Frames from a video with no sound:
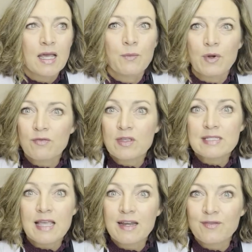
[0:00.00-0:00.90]
one of the
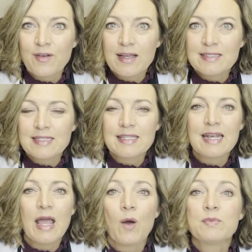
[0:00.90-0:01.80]
side effects is that
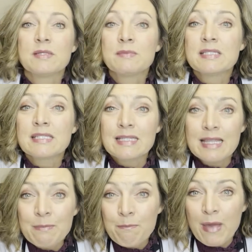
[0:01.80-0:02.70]
it helps them
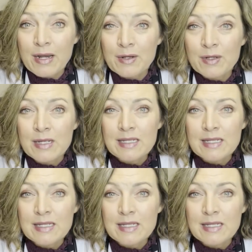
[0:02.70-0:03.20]
sleep better.